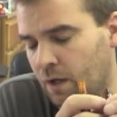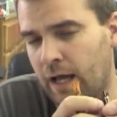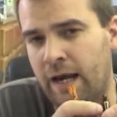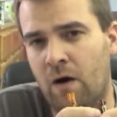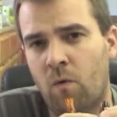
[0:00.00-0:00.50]

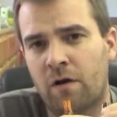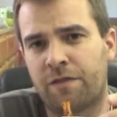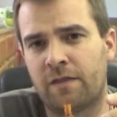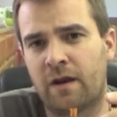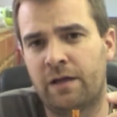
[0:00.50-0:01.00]
And now one
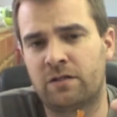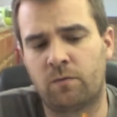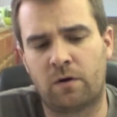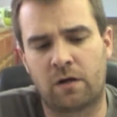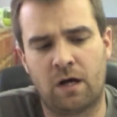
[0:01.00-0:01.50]
thing that I did
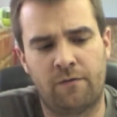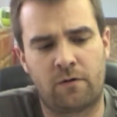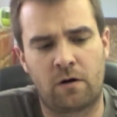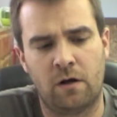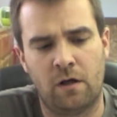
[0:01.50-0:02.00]
want to
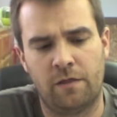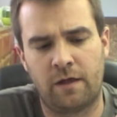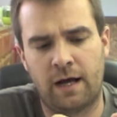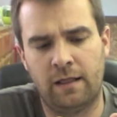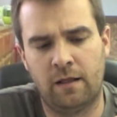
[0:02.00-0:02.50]
cover
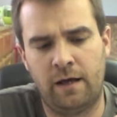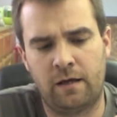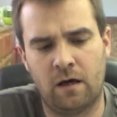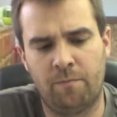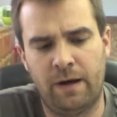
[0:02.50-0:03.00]
that I
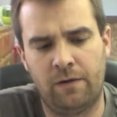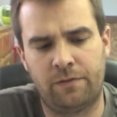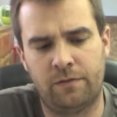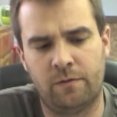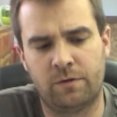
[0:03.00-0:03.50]
like
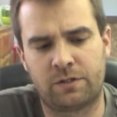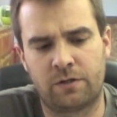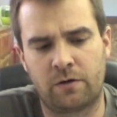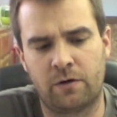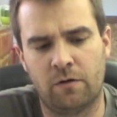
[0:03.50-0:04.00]
about the
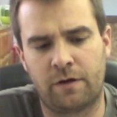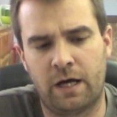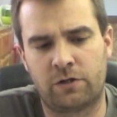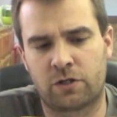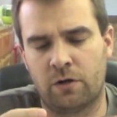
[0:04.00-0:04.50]
material that
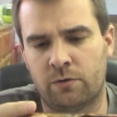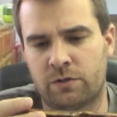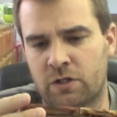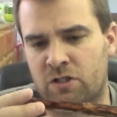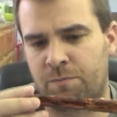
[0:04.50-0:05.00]
I chose,
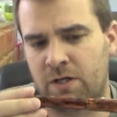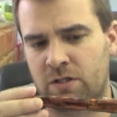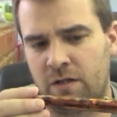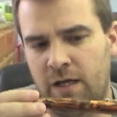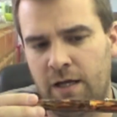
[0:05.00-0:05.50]

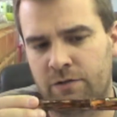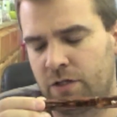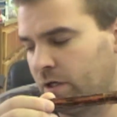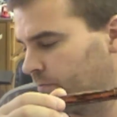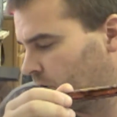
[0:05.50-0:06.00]
especially the
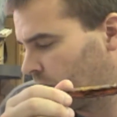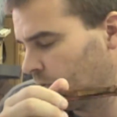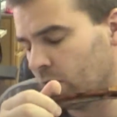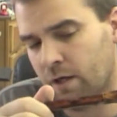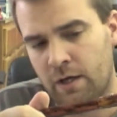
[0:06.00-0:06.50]
antique
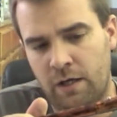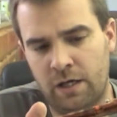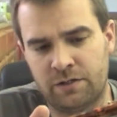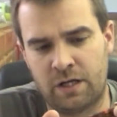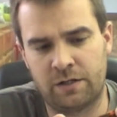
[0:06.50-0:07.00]
marble,
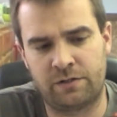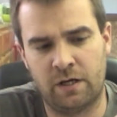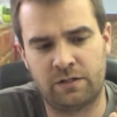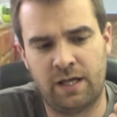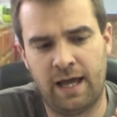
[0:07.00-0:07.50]
is that it
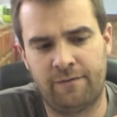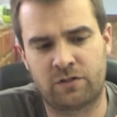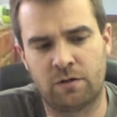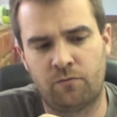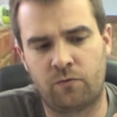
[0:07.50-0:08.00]
does have
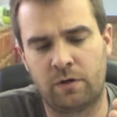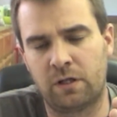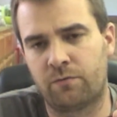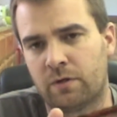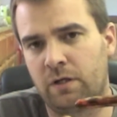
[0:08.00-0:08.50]
some
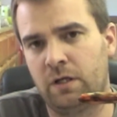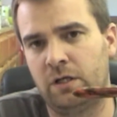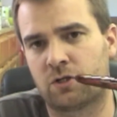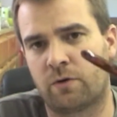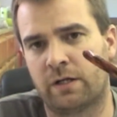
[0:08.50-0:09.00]
really, really
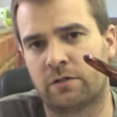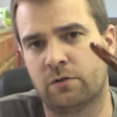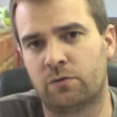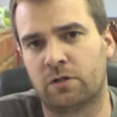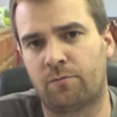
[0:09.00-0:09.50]
neat
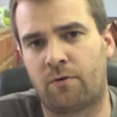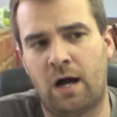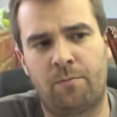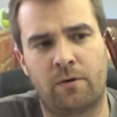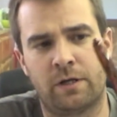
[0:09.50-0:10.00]
translucent
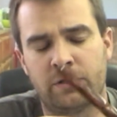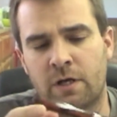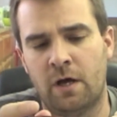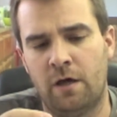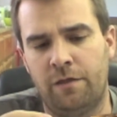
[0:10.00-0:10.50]
properties.
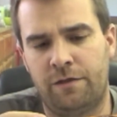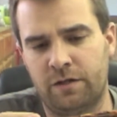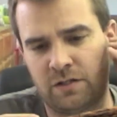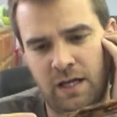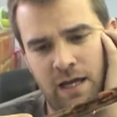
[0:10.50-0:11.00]

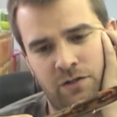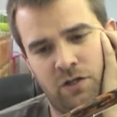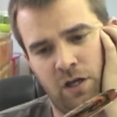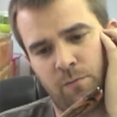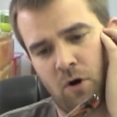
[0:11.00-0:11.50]
This
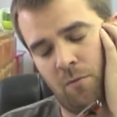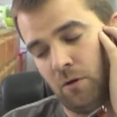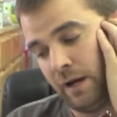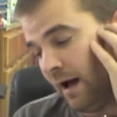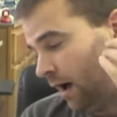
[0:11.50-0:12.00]
antique
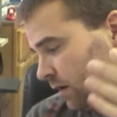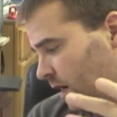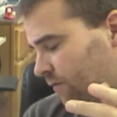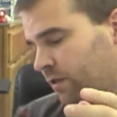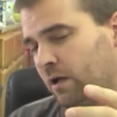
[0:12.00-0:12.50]
marble, now I'll
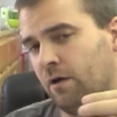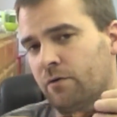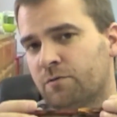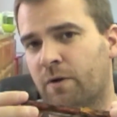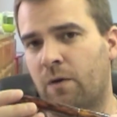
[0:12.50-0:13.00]
cover the
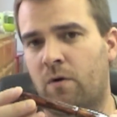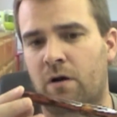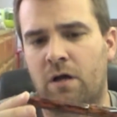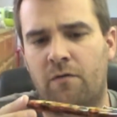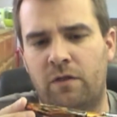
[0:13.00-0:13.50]
others, but I
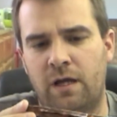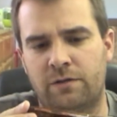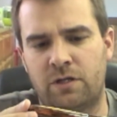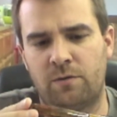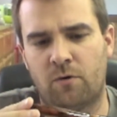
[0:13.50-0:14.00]
wanted to cover the
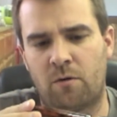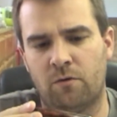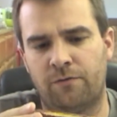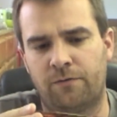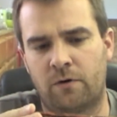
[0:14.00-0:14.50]
antique
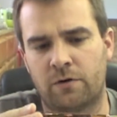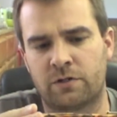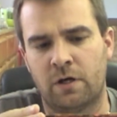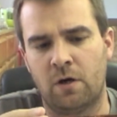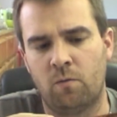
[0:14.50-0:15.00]
marble
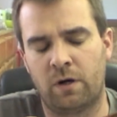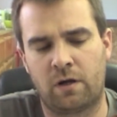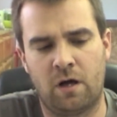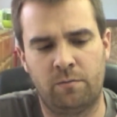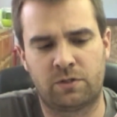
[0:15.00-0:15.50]
first when
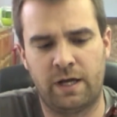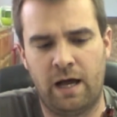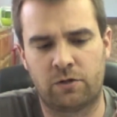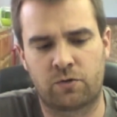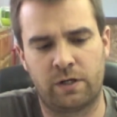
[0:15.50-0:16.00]
it comes to
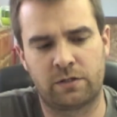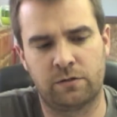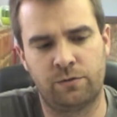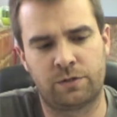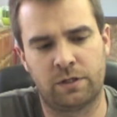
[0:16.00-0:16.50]
how
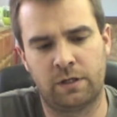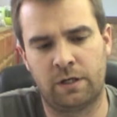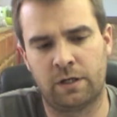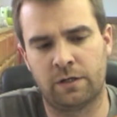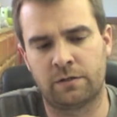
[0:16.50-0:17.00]
translucent
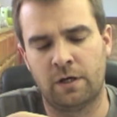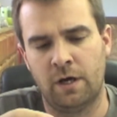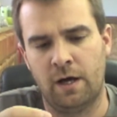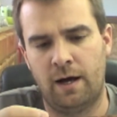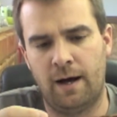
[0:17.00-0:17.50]
it is.
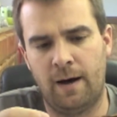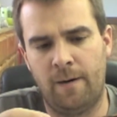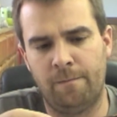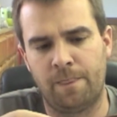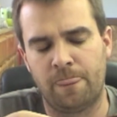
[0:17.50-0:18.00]

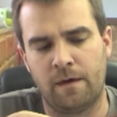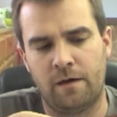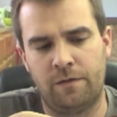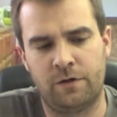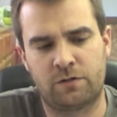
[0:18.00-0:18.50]

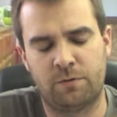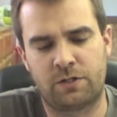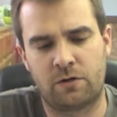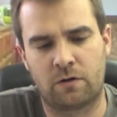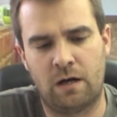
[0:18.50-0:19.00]
This
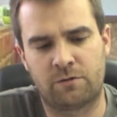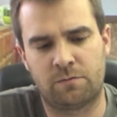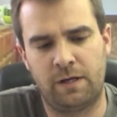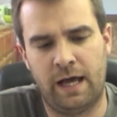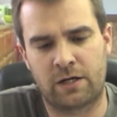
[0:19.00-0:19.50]
material comes
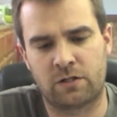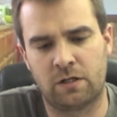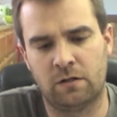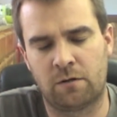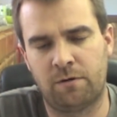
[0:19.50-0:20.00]
to me actually
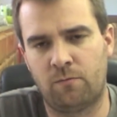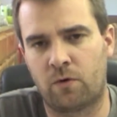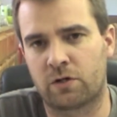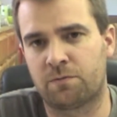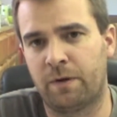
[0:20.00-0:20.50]
a little bit
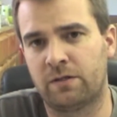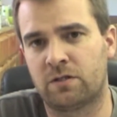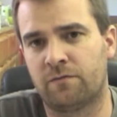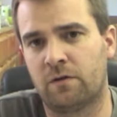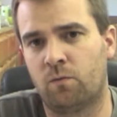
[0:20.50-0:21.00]
more
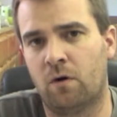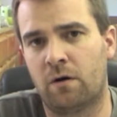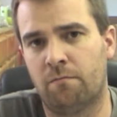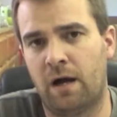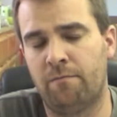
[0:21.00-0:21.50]
expensive than
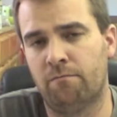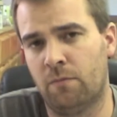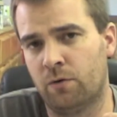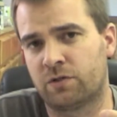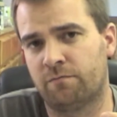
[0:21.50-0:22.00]
what
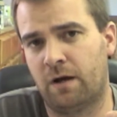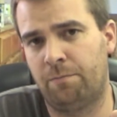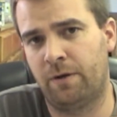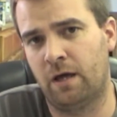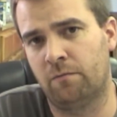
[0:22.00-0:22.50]
most of my
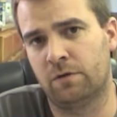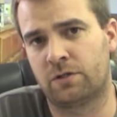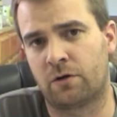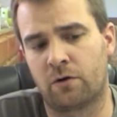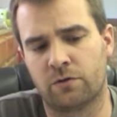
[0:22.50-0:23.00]
pen
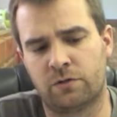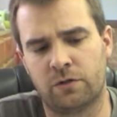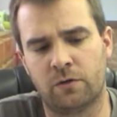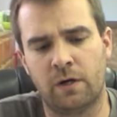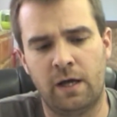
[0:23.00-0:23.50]
materials
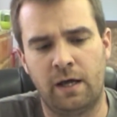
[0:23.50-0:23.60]
do.